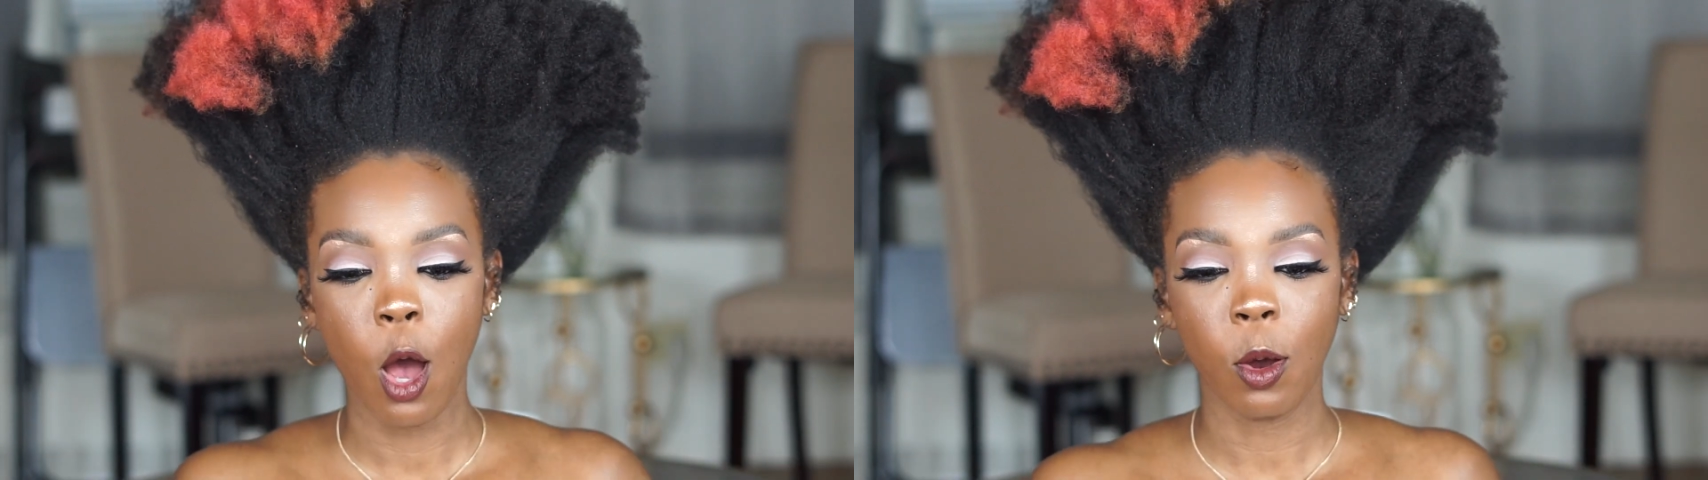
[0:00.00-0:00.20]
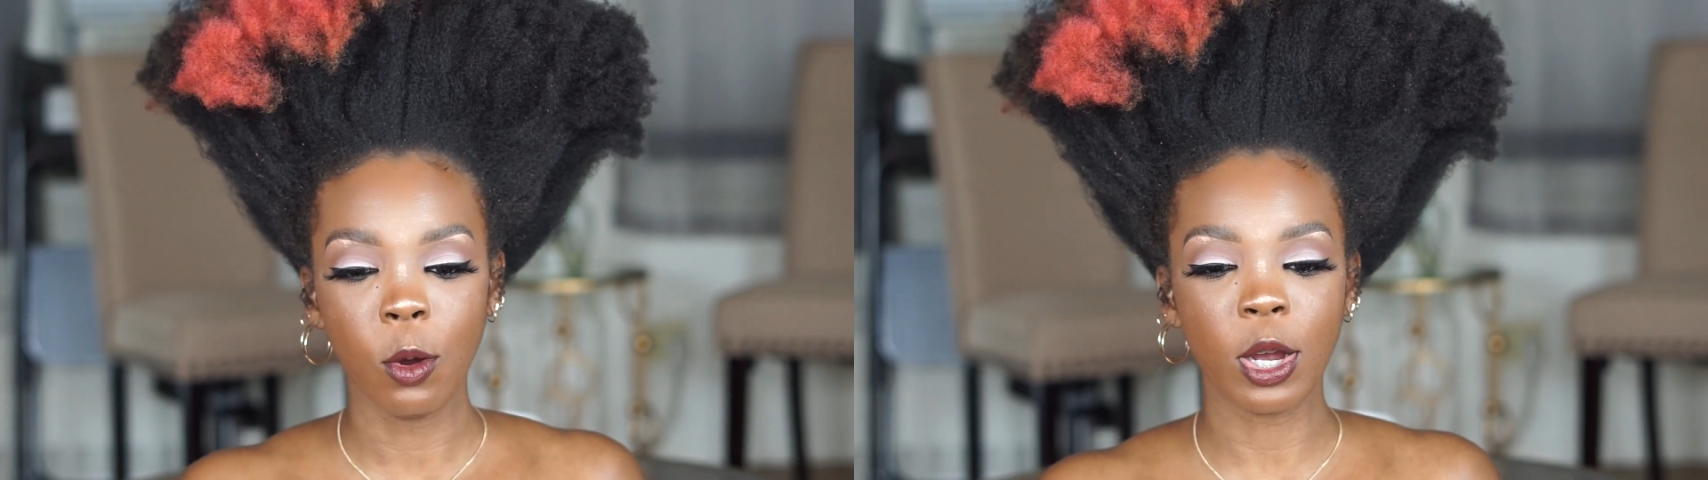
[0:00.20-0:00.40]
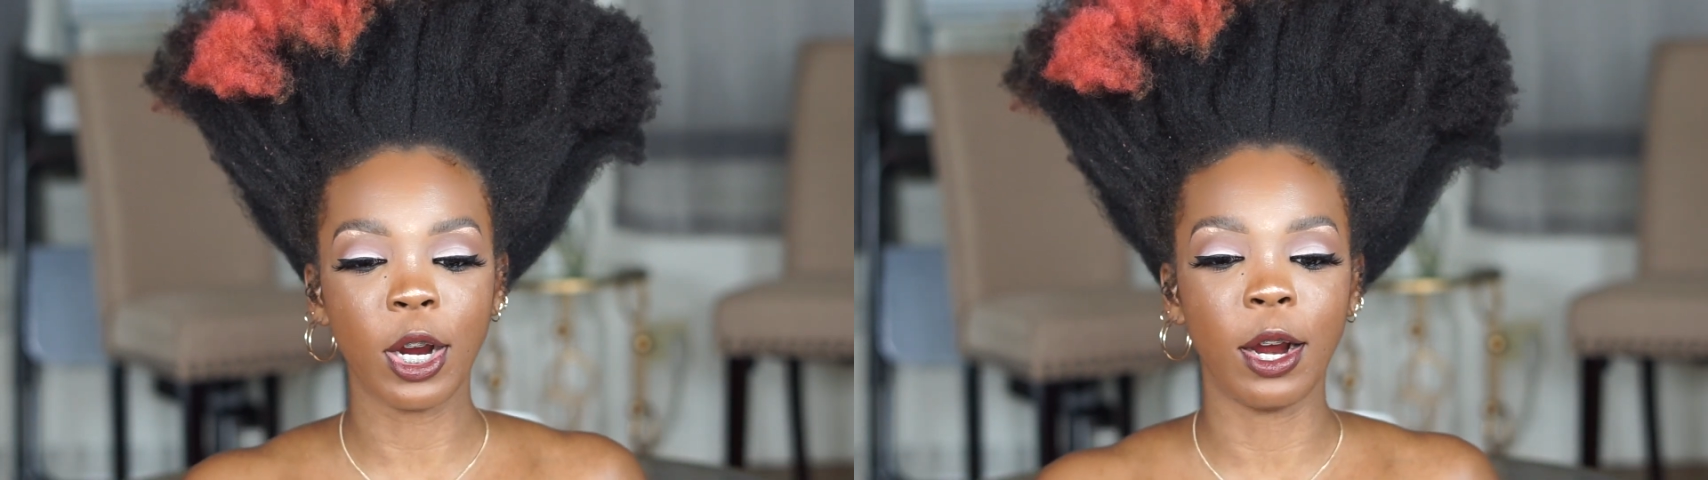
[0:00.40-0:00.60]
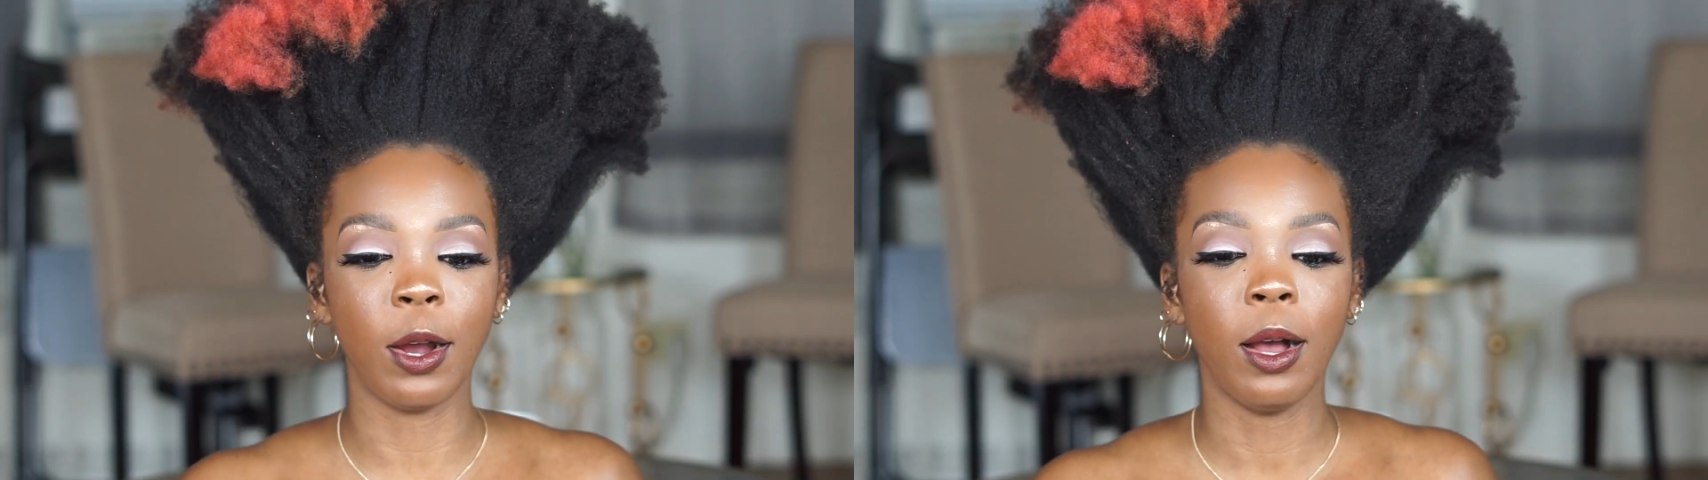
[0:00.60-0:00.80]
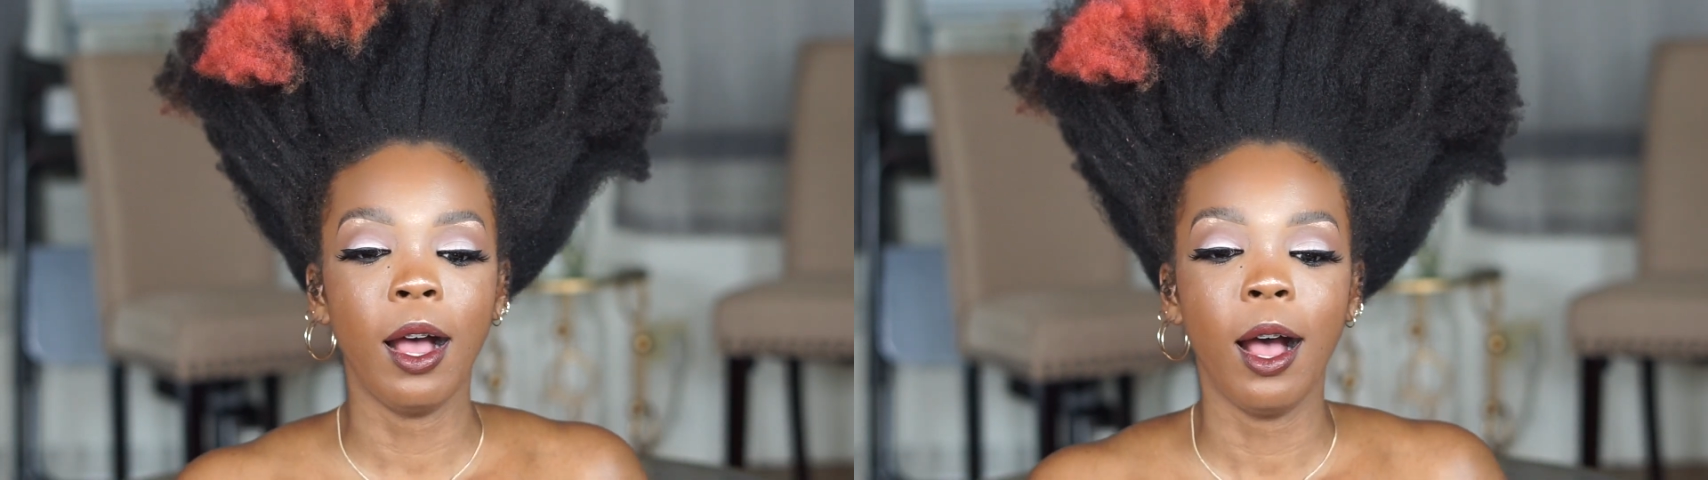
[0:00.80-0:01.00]
Oh,
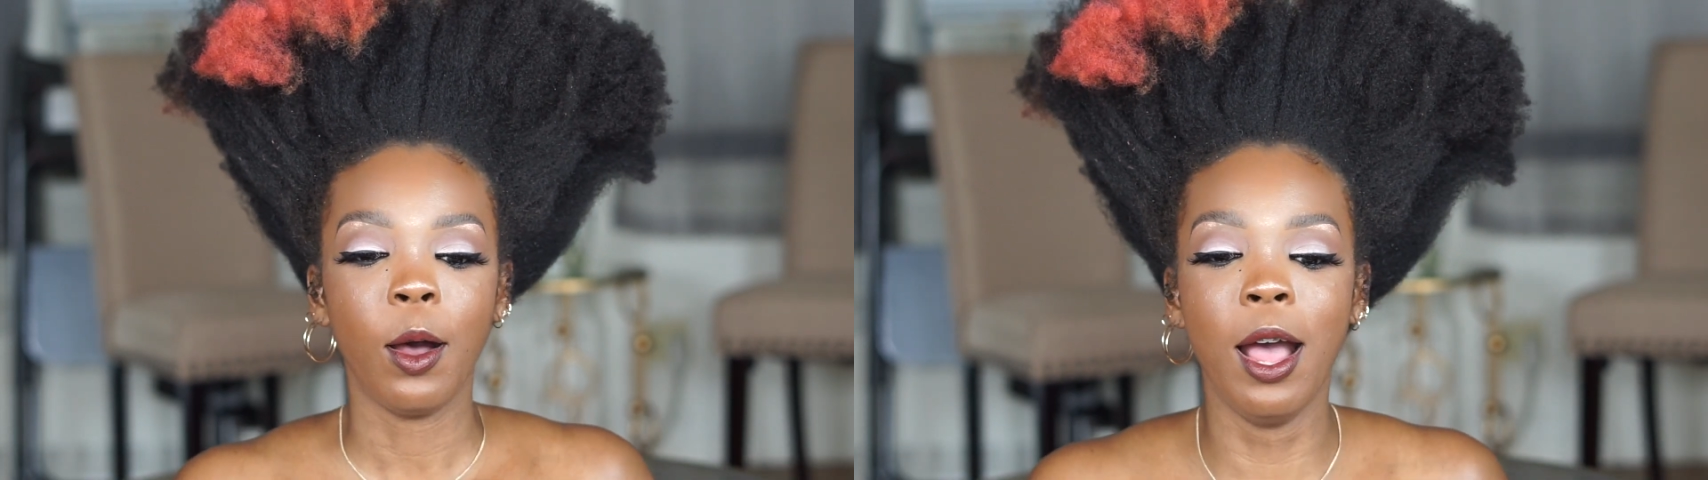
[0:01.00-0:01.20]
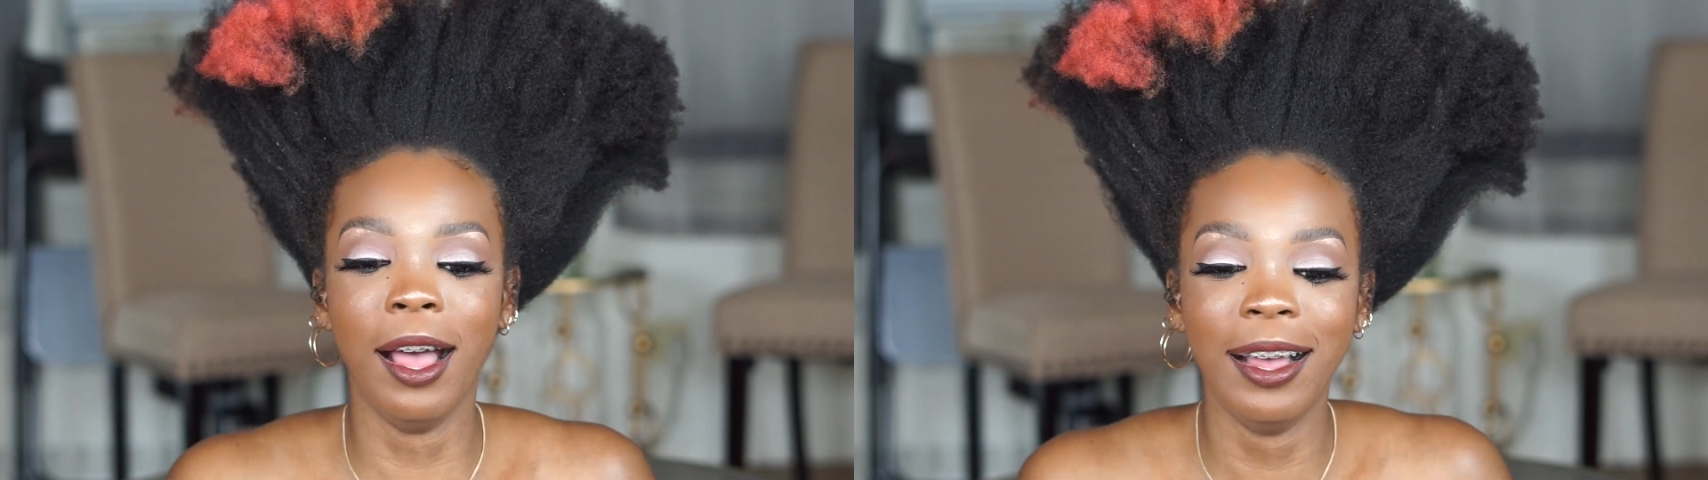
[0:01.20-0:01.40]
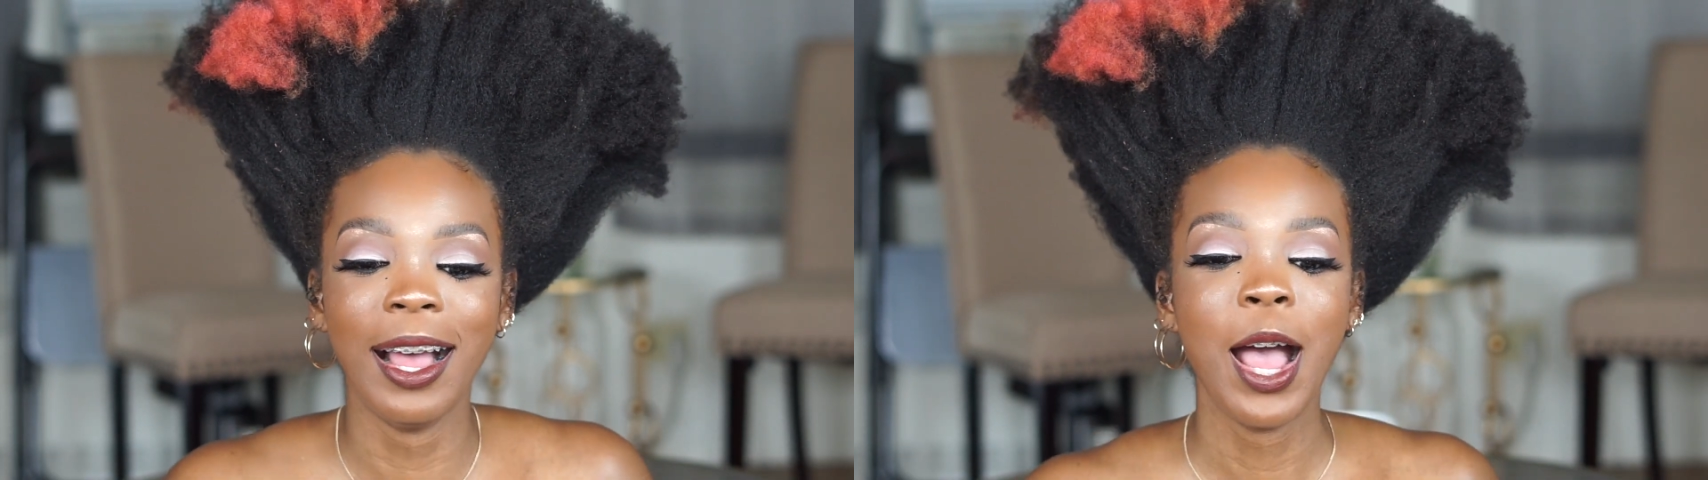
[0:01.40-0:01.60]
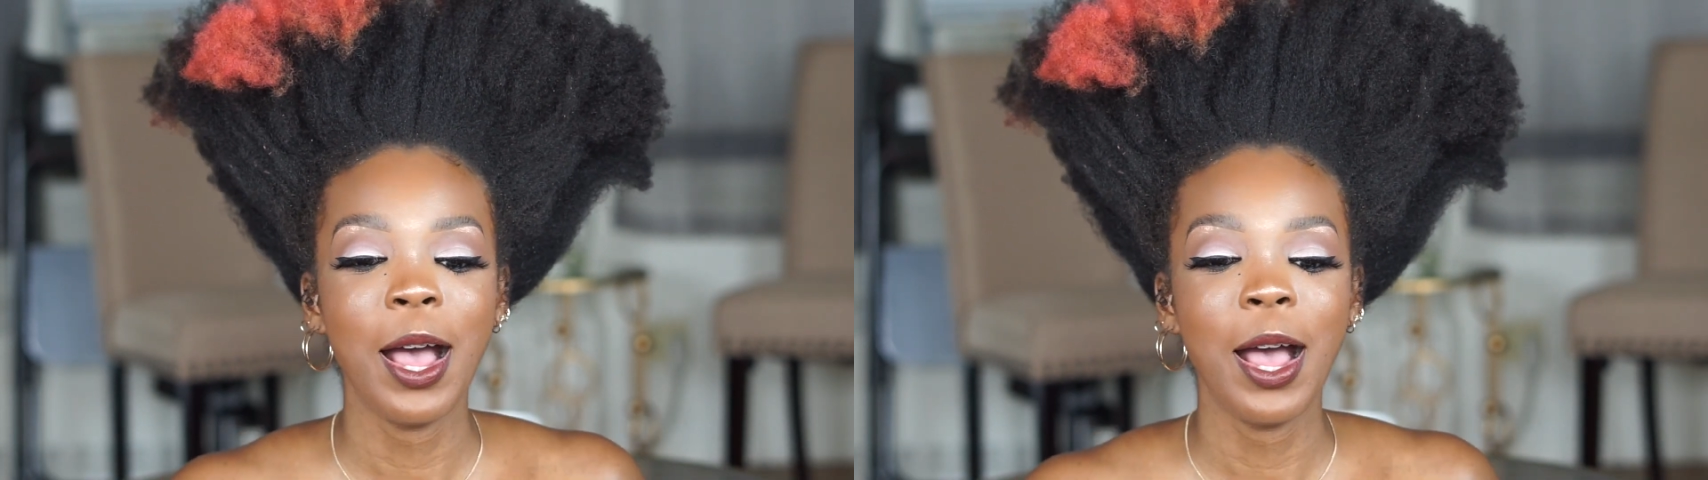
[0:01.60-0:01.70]
girl.